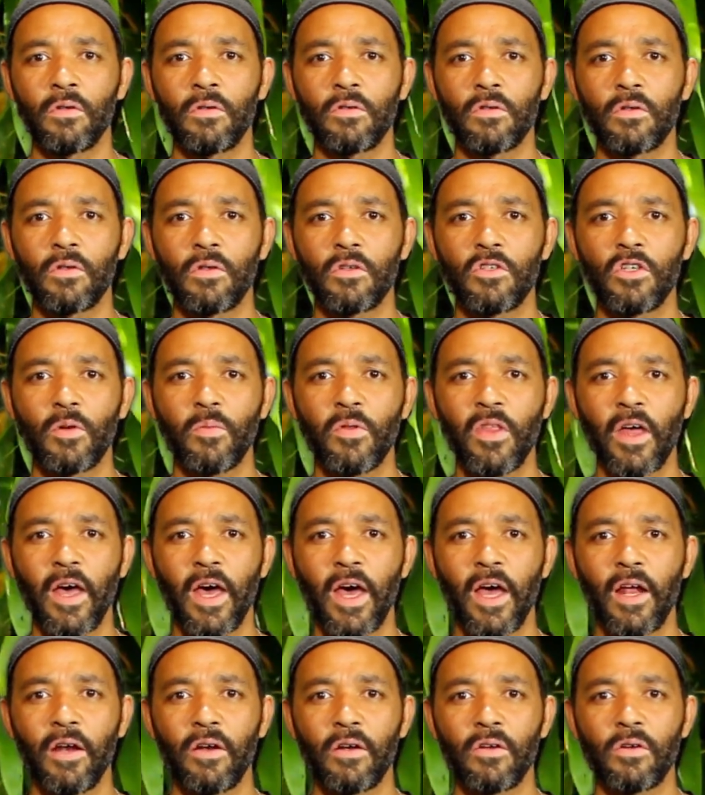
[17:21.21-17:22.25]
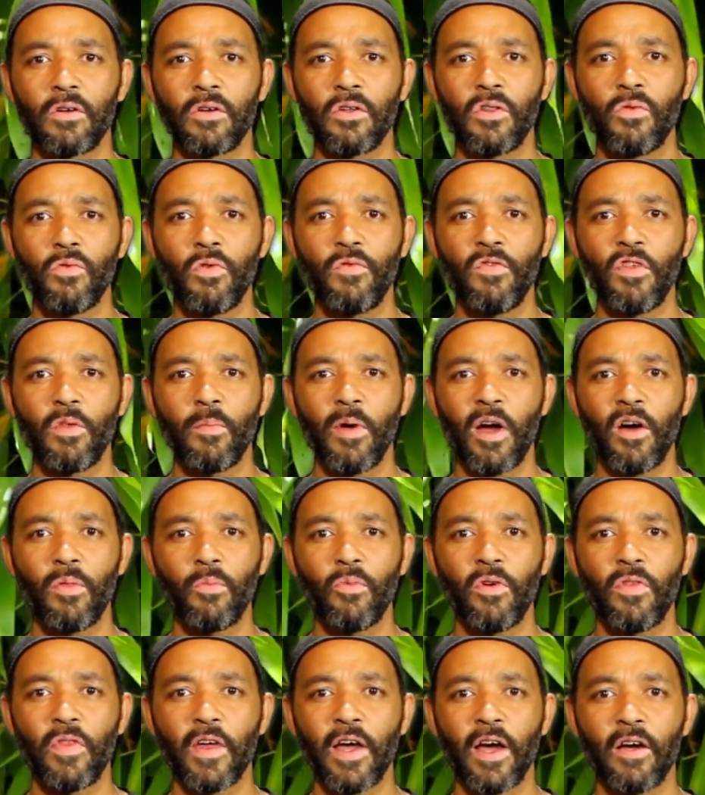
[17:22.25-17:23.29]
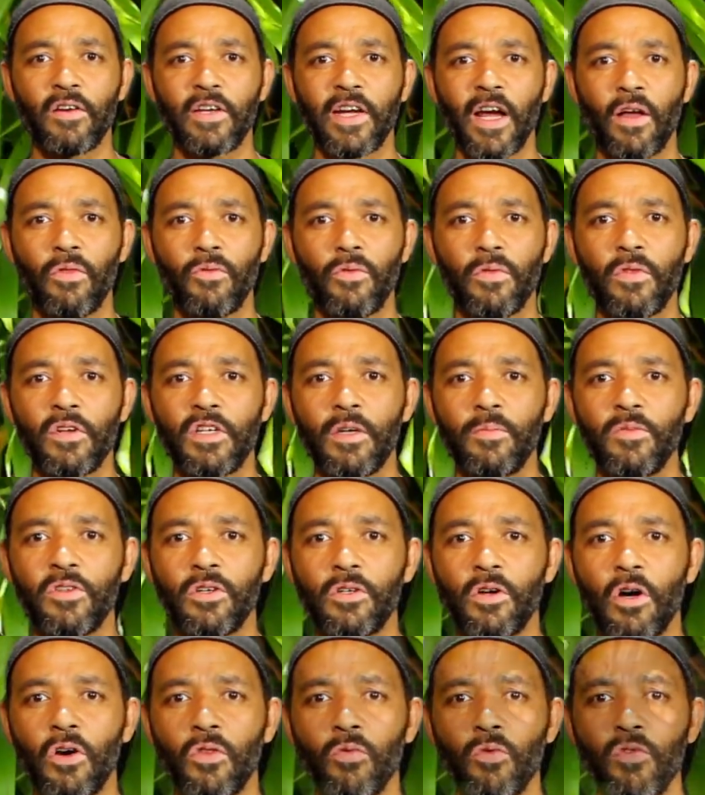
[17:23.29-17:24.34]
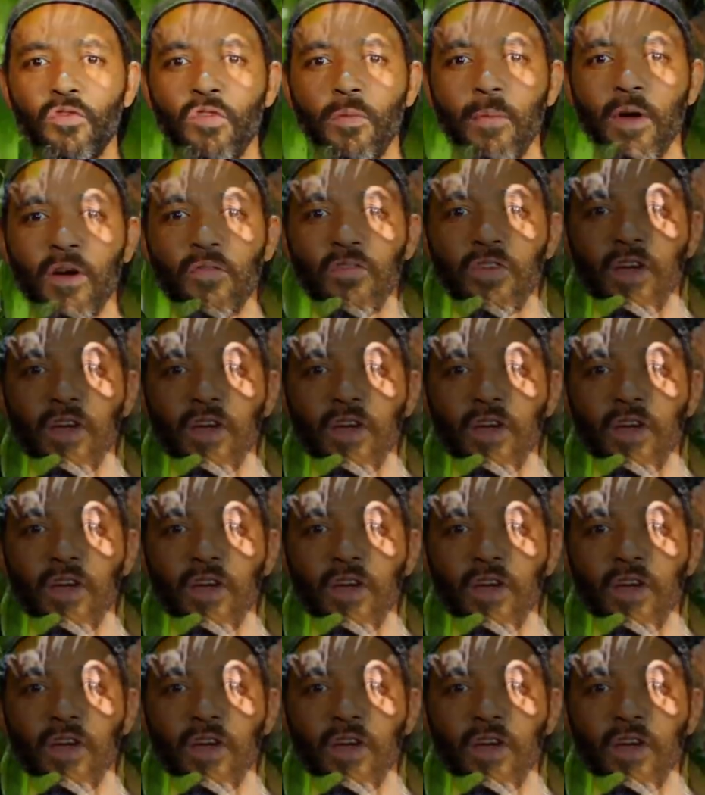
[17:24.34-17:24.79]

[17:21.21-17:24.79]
to the top of the head, to the roof of the mouth, breathing out, down through the tip of the tongue, the roof of the mouth,